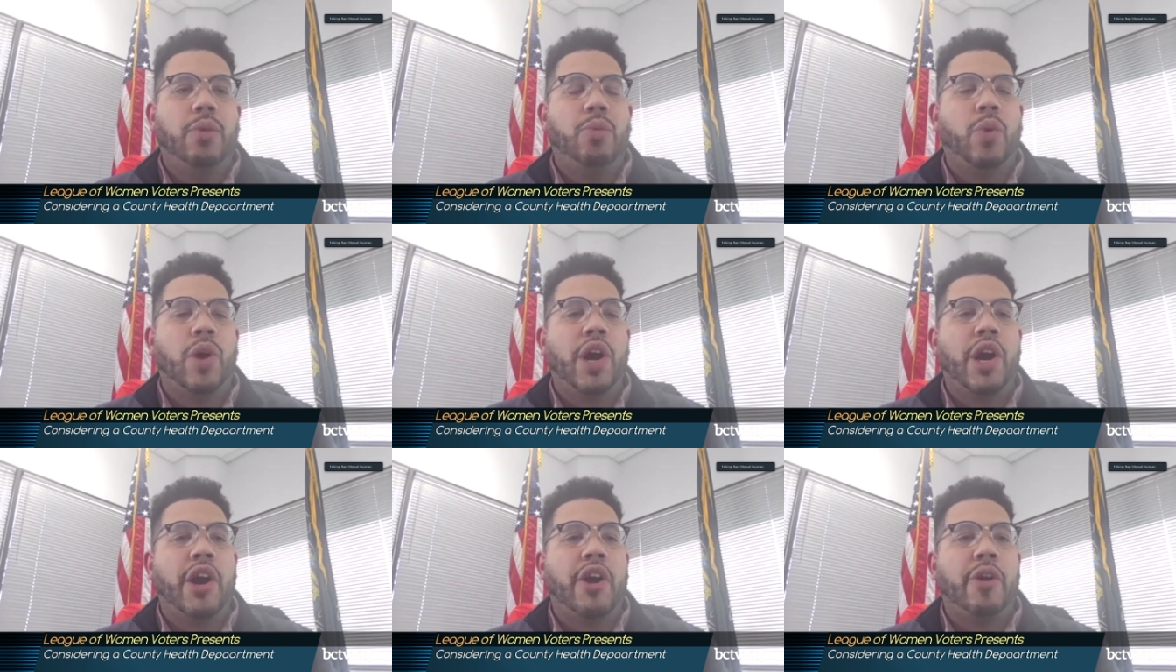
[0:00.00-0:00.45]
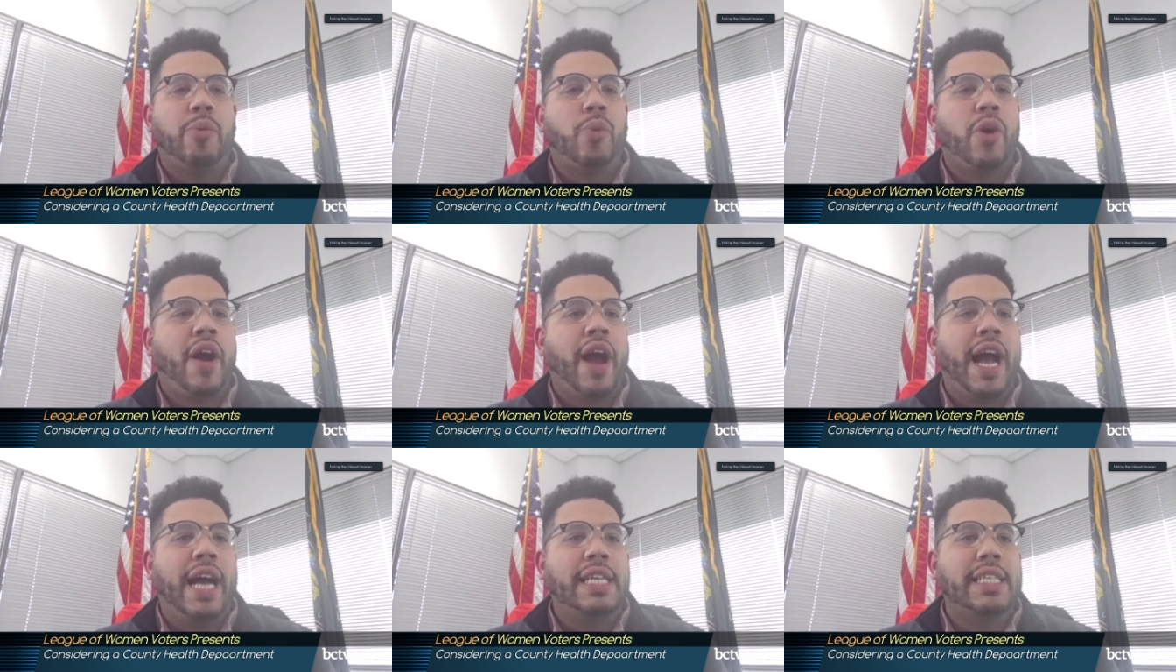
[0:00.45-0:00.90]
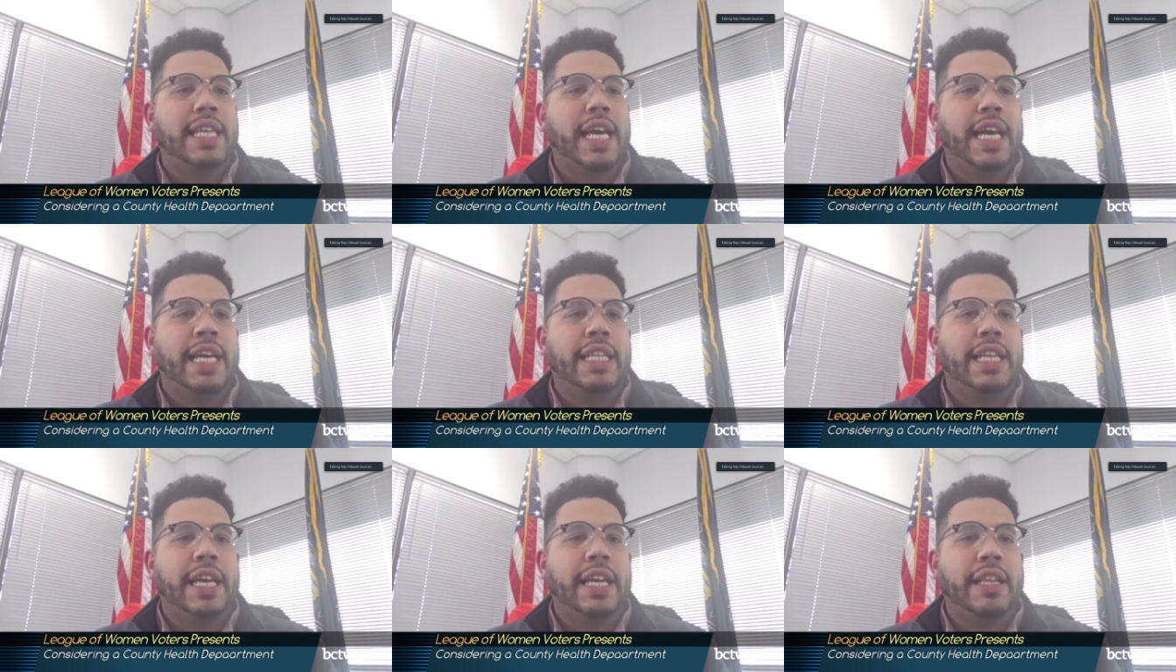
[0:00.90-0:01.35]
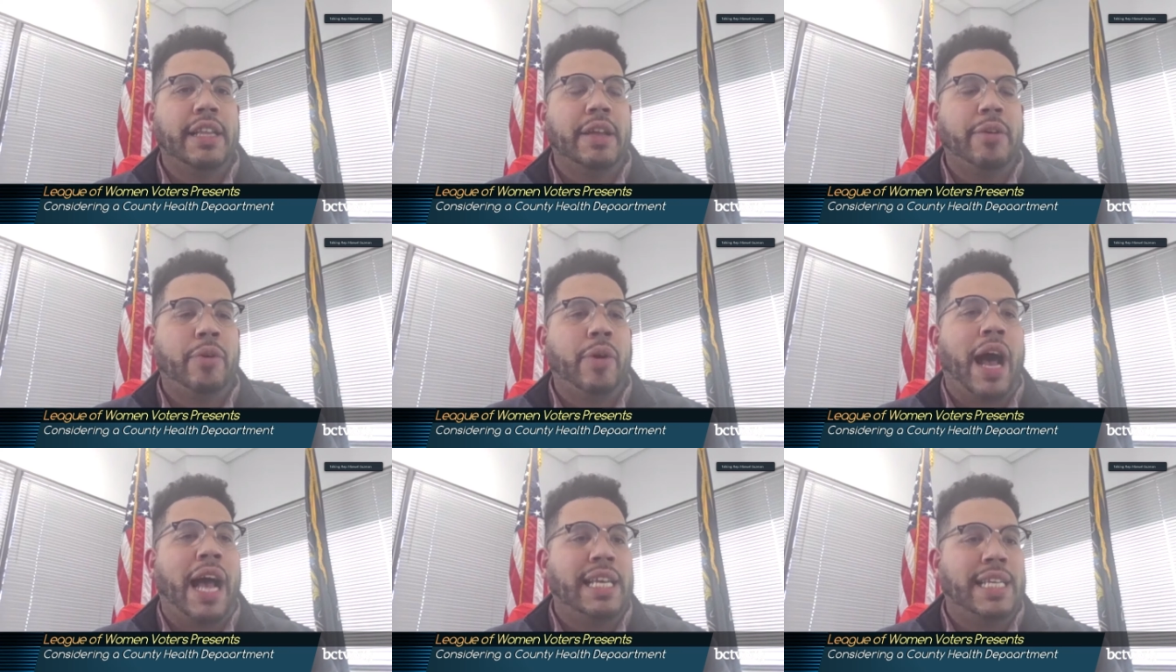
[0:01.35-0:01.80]
where whereas it, it
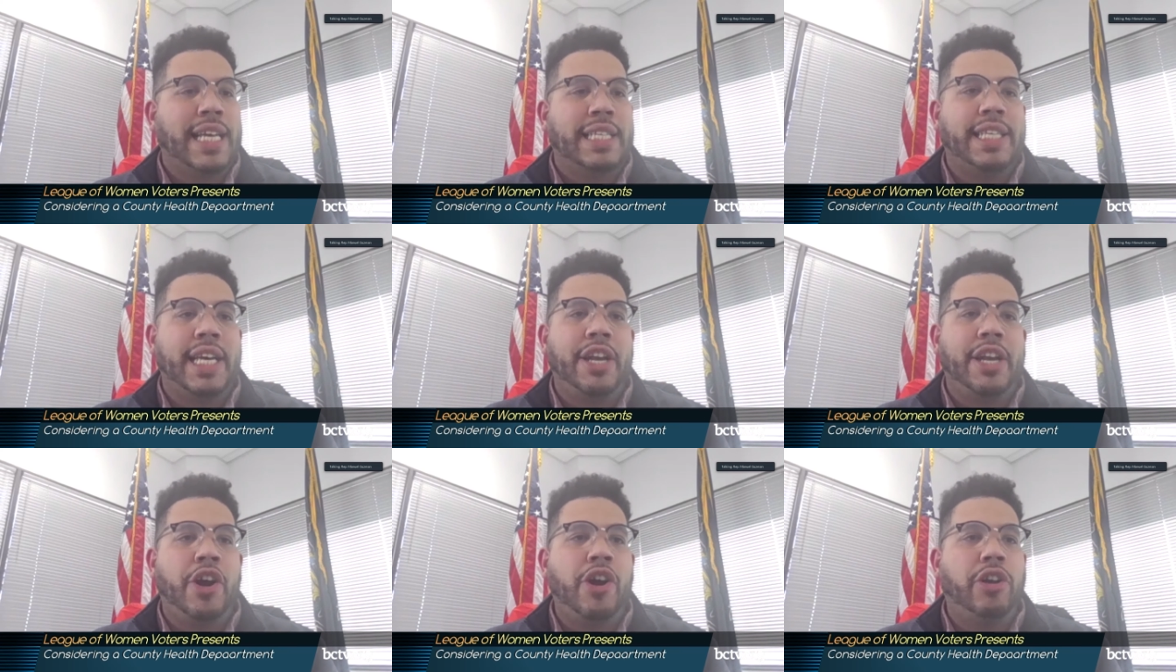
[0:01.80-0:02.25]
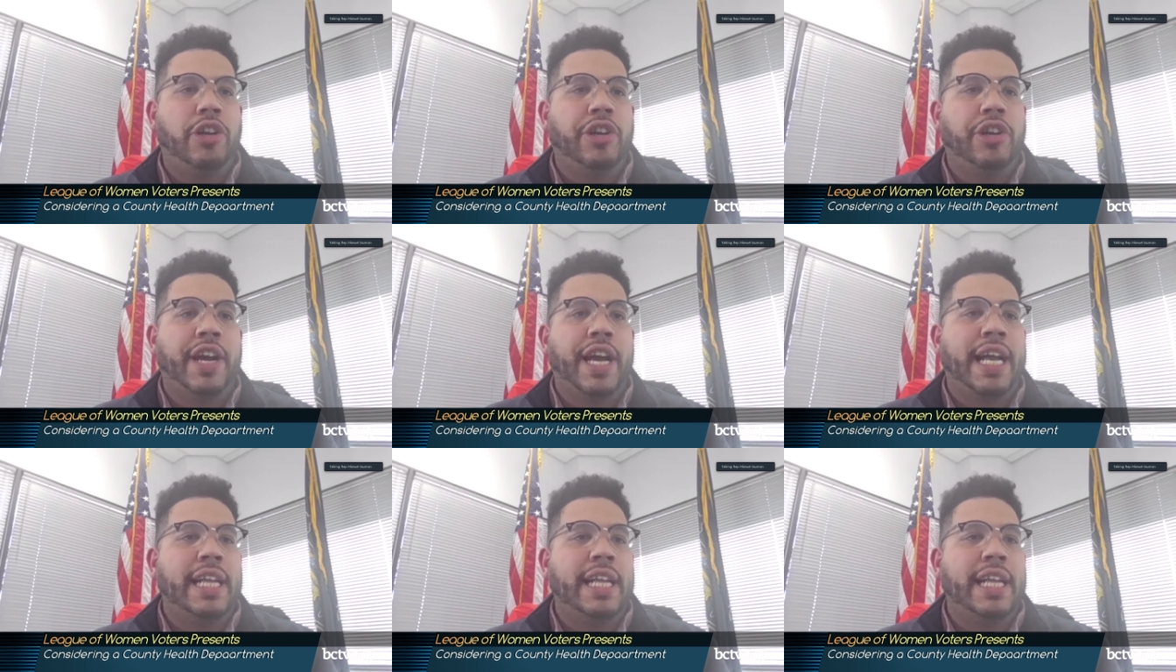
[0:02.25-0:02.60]
as I said earlier,